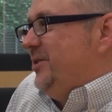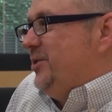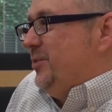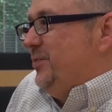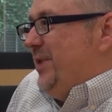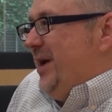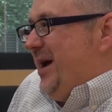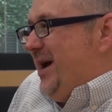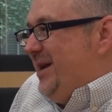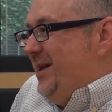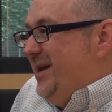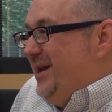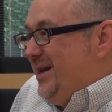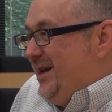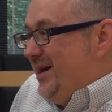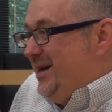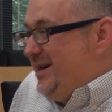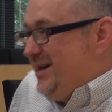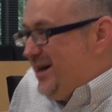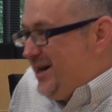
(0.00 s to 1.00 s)
Japan
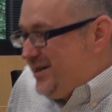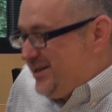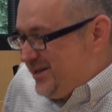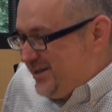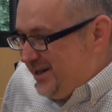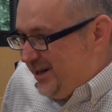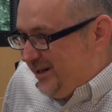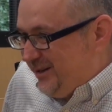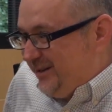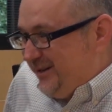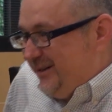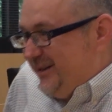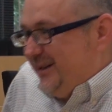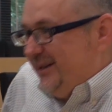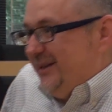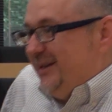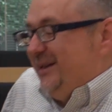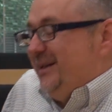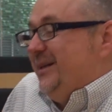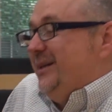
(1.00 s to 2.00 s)
in a nutshell.
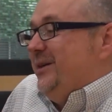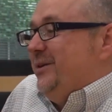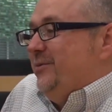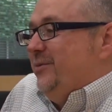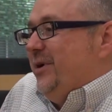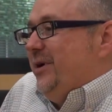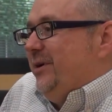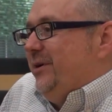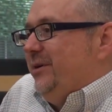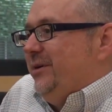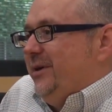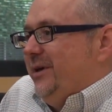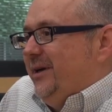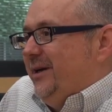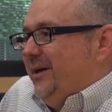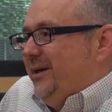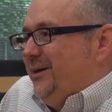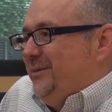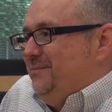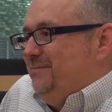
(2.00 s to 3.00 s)

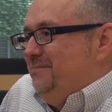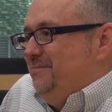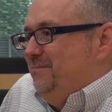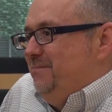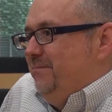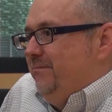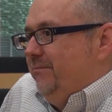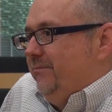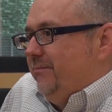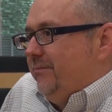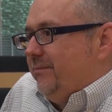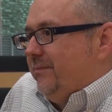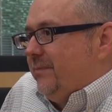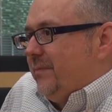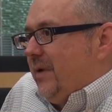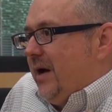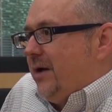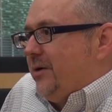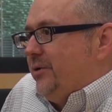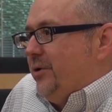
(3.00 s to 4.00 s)
Well,
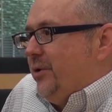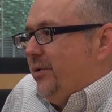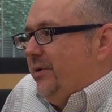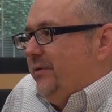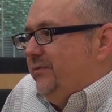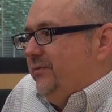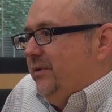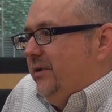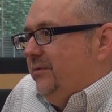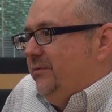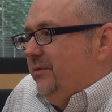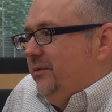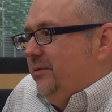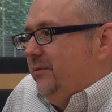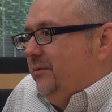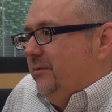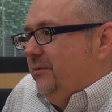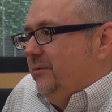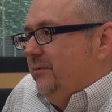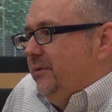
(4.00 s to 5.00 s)
I don't know. If
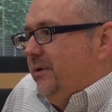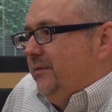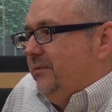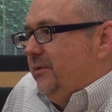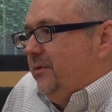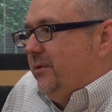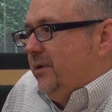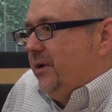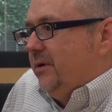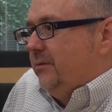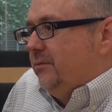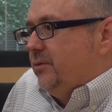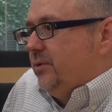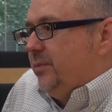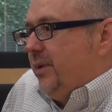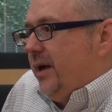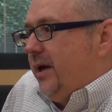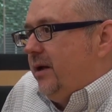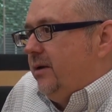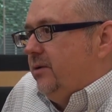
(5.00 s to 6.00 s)
you think
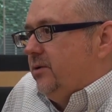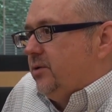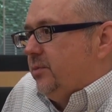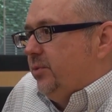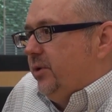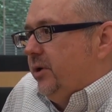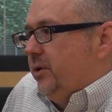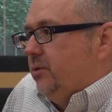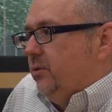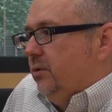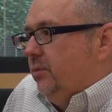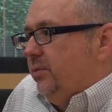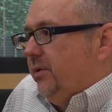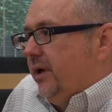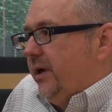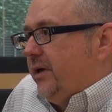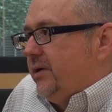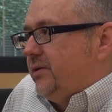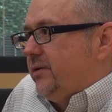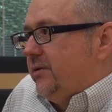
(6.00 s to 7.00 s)
Japan is a pretty cool
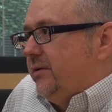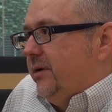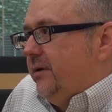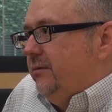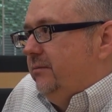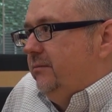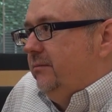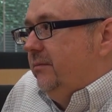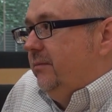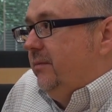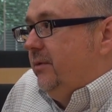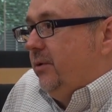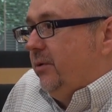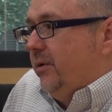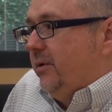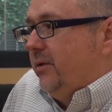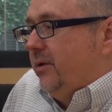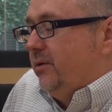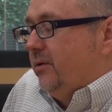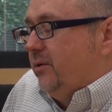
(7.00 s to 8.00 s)
place, then the
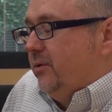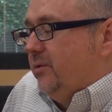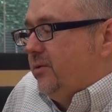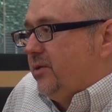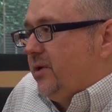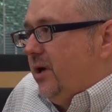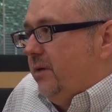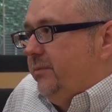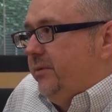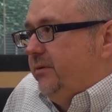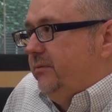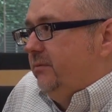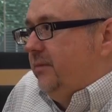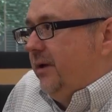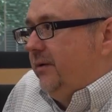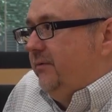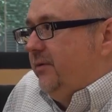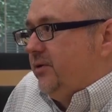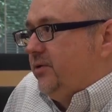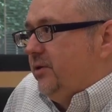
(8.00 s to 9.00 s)
only thing to do is come
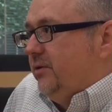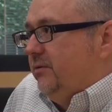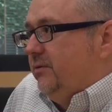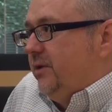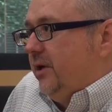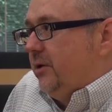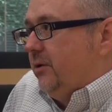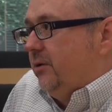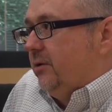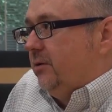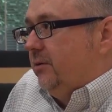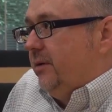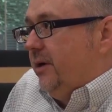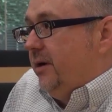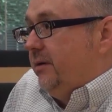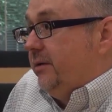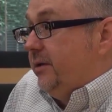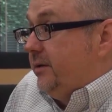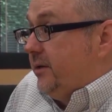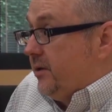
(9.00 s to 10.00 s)
and visit and take a look
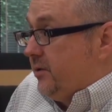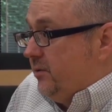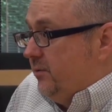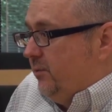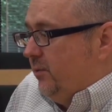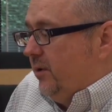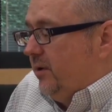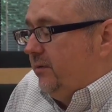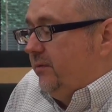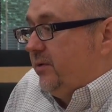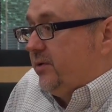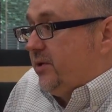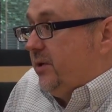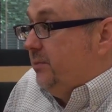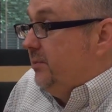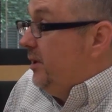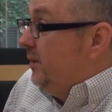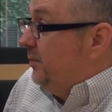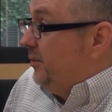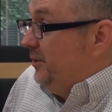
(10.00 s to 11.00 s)
around. It doesn't work for
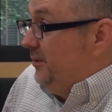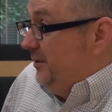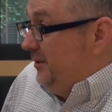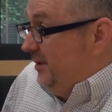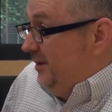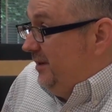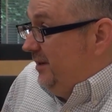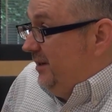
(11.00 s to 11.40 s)
some people,